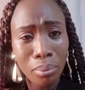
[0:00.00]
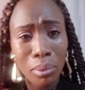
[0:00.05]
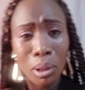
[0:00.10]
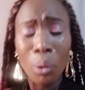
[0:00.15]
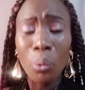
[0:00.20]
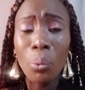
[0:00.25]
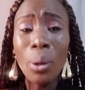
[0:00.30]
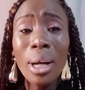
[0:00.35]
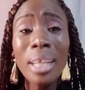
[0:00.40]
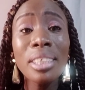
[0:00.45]

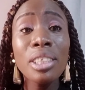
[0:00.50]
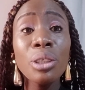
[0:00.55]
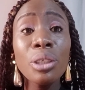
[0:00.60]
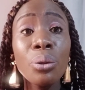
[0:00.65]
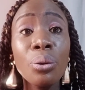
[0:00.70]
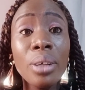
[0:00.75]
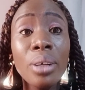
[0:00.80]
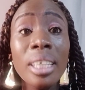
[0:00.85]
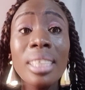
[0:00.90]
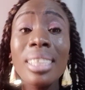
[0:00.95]
once
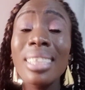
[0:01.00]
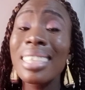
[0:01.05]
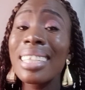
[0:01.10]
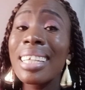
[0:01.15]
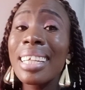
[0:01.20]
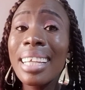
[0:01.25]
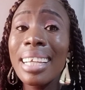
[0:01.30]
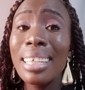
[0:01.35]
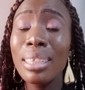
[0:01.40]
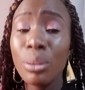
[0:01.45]
you reach
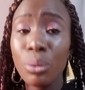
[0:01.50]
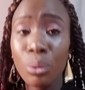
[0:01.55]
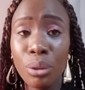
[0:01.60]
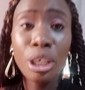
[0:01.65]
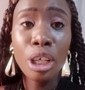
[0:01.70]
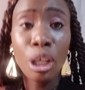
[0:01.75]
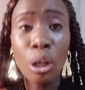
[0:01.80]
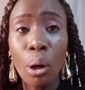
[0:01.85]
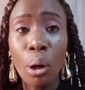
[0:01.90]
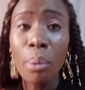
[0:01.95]
to
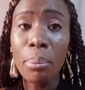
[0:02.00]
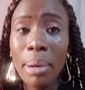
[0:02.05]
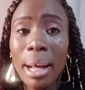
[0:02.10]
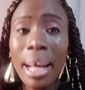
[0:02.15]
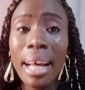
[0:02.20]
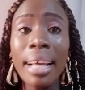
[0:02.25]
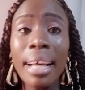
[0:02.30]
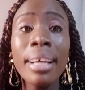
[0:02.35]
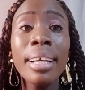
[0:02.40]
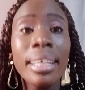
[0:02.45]

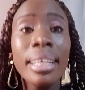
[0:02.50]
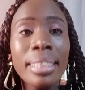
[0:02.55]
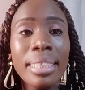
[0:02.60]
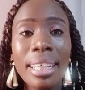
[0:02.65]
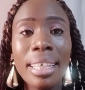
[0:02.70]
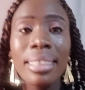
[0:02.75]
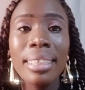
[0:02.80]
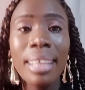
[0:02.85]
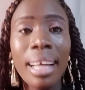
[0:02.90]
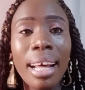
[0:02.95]
Gikomba,
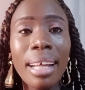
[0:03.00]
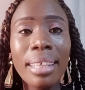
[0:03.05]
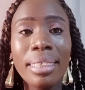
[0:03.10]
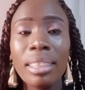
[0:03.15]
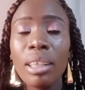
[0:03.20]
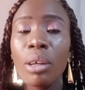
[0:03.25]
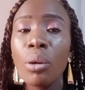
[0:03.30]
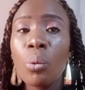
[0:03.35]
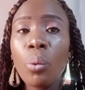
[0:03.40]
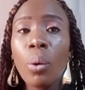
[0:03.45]
just
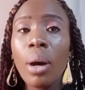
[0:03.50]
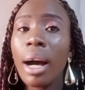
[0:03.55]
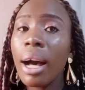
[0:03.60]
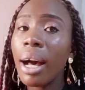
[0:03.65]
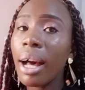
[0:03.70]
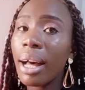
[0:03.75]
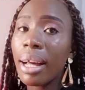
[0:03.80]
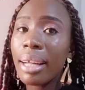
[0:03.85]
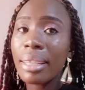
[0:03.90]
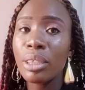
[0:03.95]
ask
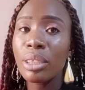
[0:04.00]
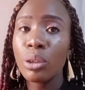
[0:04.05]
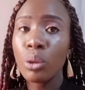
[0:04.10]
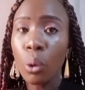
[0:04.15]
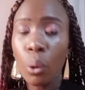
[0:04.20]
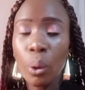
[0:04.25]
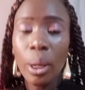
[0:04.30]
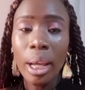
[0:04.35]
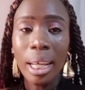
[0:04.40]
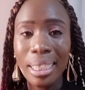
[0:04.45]
Kwa
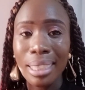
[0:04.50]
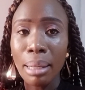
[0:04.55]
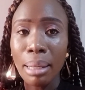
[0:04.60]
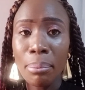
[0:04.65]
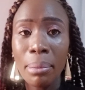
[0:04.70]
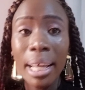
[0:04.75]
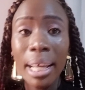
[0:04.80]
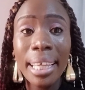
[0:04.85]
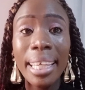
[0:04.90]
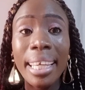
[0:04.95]
Sokoya
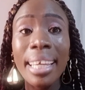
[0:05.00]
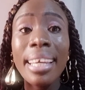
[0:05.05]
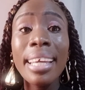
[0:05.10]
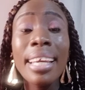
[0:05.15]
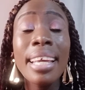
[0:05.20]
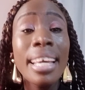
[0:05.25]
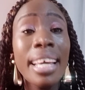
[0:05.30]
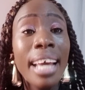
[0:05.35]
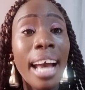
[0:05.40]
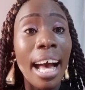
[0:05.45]
Samaki,
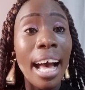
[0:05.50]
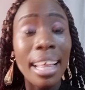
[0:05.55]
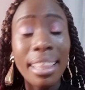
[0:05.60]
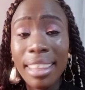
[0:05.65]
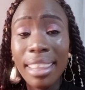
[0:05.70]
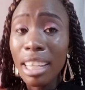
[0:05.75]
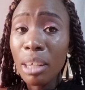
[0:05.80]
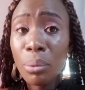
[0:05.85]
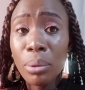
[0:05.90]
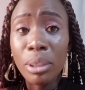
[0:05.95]
and
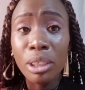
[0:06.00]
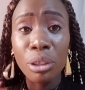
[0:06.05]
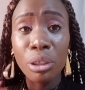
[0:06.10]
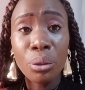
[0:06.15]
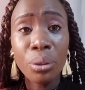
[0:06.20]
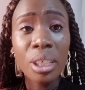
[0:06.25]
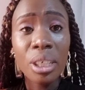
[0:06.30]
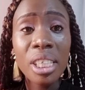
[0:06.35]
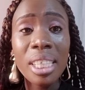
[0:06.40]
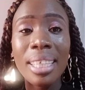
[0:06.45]
then once
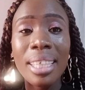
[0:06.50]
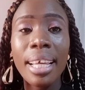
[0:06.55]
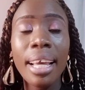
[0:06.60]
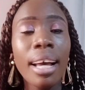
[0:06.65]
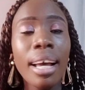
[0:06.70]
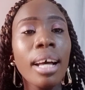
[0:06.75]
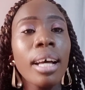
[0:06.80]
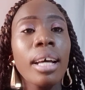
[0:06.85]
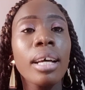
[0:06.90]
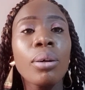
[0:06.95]
you reach
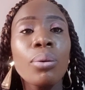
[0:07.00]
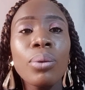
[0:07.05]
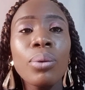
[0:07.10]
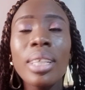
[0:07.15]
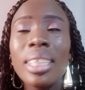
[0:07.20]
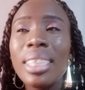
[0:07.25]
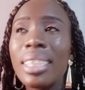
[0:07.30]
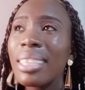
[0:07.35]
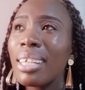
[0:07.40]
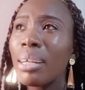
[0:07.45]
there,
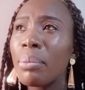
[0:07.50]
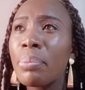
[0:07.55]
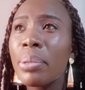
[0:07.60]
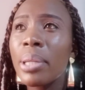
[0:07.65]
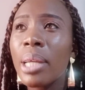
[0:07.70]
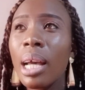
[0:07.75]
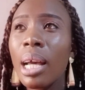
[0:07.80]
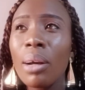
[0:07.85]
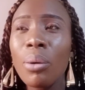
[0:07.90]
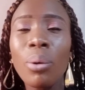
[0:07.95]
ulizia
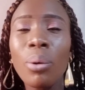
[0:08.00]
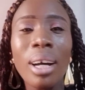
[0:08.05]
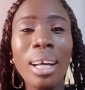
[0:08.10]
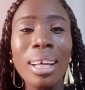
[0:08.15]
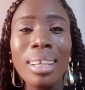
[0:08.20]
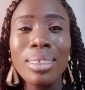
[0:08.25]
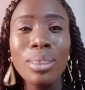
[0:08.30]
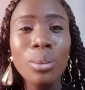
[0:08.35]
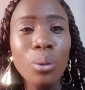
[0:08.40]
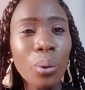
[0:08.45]
pia Kwa
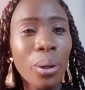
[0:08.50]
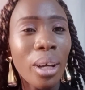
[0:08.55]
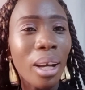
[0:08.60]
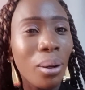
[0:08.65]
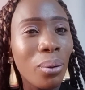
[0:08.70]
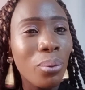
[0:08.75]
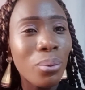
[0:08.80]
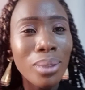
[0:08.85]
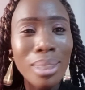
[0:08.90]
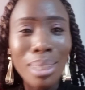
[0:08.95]

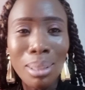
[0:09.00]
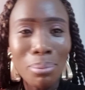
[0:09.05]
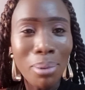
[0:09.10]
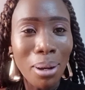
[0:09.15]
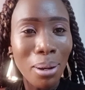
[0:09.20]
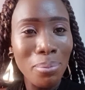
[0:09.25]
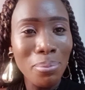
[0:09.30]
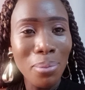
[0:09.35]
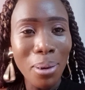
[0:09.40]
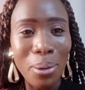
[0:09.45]
Sokoya kuuza
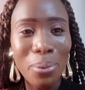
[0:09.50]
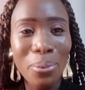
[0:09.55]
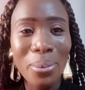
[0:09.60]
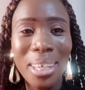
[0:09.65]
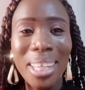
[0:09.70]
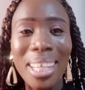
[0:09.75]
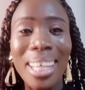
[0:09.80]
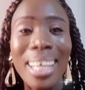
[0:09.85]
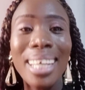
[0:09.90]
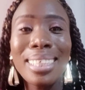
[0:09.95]

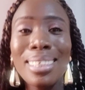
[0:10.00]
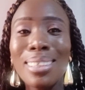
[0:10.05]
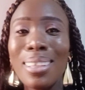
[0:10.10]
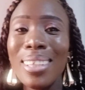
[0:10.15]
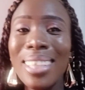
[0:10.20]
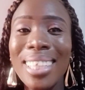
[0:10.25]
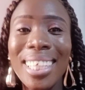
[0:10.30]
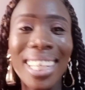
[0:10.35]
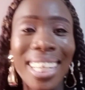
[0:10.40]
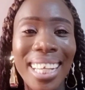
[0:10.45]
magunia,
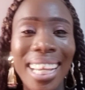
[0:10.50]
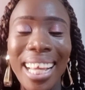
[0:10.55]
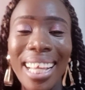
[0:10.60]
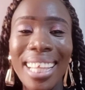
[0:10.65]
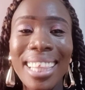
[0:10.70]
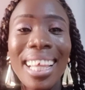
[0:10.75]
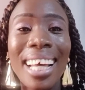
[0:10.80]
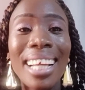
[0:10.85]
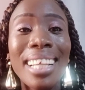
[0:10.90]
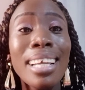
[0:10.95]
something
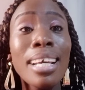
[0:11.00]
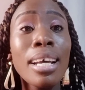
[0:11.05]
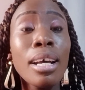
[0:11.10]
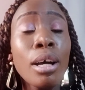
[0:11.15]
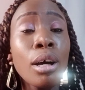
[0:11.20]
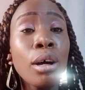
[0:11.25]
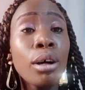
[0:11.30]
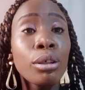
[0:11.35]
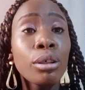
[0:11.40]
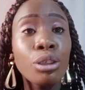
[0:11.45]
like that.
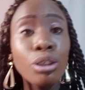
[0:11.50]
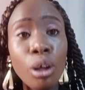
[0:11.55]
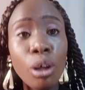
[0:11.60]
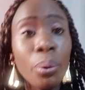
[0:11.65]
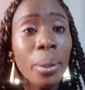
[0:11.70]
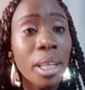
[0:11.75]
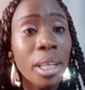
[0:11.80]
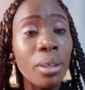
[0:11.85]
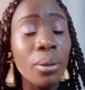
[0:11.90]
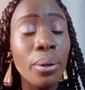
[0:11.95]

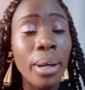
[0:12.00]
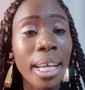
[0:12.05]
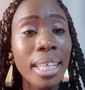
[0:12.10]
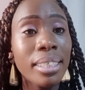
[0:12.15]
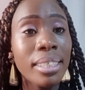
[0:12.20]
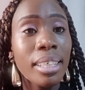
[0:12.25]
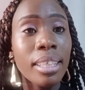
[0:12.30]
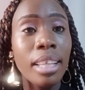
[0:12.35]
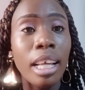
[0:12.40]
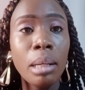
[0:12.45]
So when you
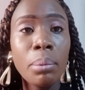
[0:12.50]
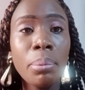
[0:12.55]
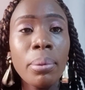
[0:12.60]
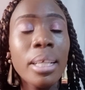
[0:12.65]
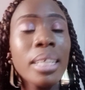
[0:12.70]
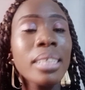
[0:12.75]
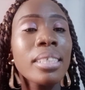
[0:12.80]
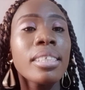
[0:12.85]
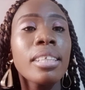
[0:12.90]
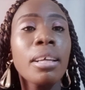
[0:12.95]
enter that
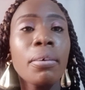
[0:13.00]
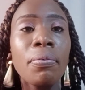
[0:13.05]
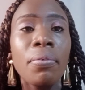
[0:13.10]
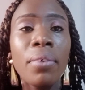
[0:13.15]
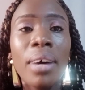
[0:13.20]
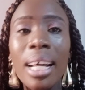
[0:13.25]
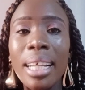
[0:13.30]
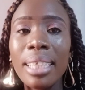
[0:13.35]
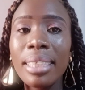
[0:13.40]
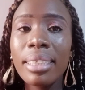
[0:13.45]
place, the
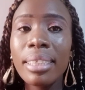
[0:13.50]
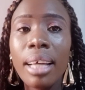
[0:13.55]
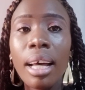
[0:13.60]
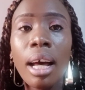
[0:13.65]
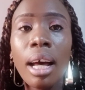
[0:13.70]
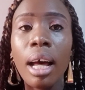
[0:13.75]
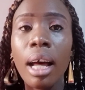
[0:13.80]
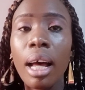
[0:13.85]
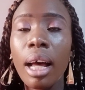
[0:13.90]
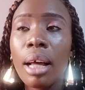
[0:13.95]

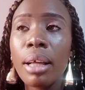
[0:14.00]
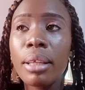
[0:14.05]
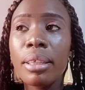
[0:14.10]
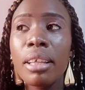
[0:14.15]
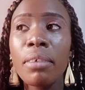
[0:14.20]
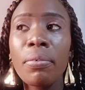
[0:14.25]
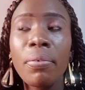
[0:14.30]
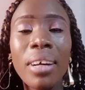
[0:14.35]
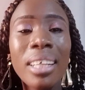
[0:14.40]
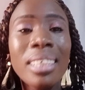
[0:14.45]

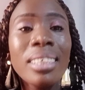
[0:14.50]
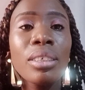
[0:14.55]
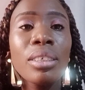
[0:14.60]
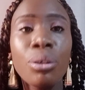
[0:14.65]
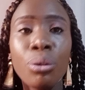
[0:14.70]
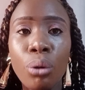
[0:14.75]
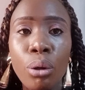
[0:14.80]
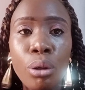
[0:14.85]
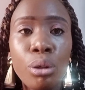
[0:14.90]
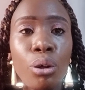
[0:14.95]
first
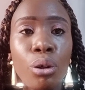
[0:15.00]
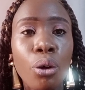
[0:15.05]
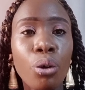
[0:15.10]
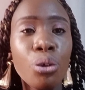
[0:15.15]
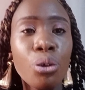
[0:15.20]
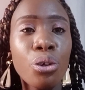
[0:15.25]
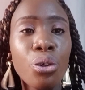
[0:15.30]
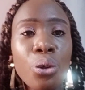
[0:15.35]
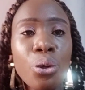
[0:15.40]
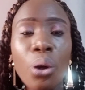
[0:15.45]
road
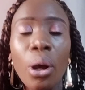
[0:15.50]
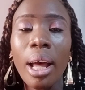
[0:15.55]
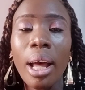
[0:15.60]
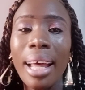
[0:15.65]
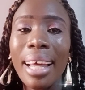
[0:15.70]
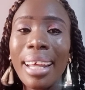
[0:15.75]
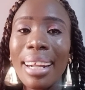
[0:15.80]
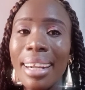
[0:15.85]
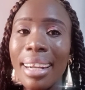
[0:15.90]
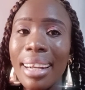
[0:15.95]
on
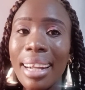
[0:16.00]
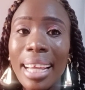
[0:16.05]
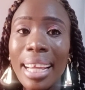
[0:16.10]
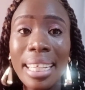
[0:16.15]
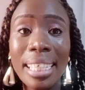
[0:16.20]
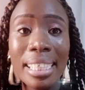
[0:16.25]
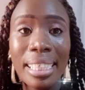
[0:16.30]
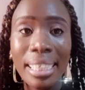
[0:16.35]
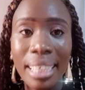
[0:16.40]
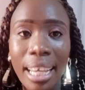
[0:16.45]
your
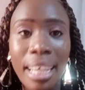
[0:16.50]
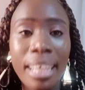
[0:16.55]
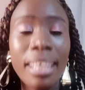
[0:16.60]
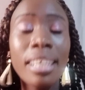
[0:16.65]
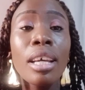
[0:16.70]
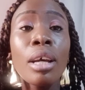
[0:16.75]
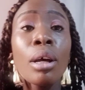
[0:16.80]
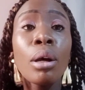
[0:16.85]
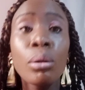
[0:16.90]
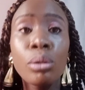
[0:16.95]
right
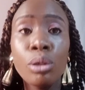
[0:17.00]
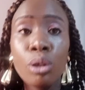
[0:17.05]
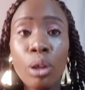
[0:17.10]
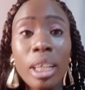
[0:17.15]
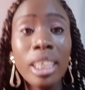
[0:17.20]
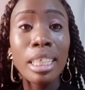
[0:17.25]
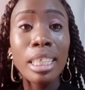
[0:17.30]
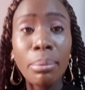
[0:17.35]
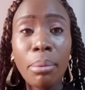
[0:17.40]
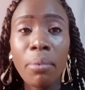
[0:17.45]
side,
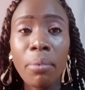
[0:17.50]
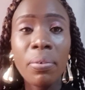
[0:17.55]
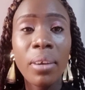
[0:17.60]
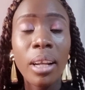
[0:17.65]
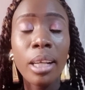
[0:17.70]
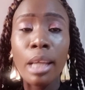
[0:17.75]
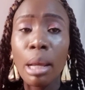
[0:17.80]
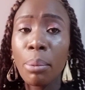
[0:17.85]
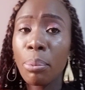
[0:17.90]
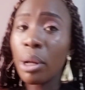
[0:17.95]
utaona jamaa
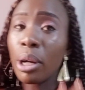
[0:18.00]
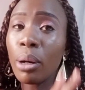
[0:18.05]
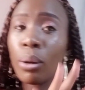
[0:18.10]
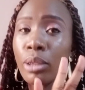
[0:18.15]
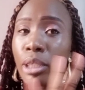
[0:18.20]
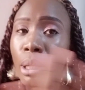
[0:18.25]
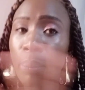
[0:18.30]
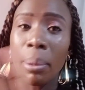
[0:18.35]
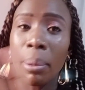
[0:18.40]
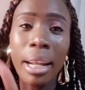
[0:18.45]
fulani hapo
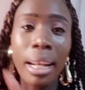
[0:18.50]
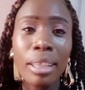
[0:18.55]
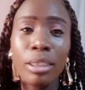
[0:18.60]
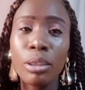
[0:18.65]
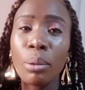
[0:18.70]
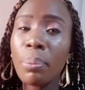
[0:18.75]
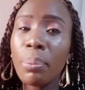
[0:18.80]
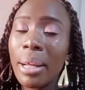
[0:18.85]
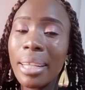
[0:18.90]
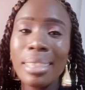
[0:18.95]
anauza
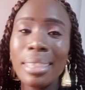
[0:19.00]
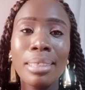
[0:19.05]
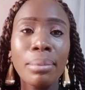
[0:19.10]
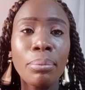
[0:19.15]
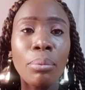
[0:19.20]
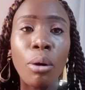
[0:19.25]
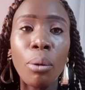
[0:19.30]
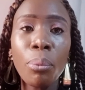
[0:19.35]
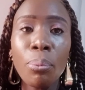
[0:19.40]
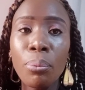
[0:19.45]
palazzo pants
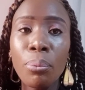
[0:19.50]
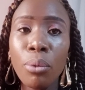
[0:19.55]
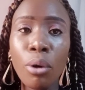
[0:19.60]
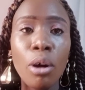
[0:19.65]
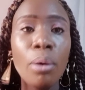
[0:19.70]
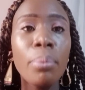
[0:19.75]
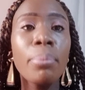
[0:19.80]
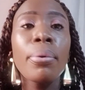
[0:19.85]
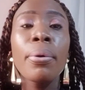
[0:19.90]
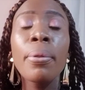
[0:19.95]

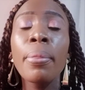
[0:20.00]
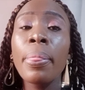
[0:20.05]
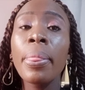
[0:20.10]
mob.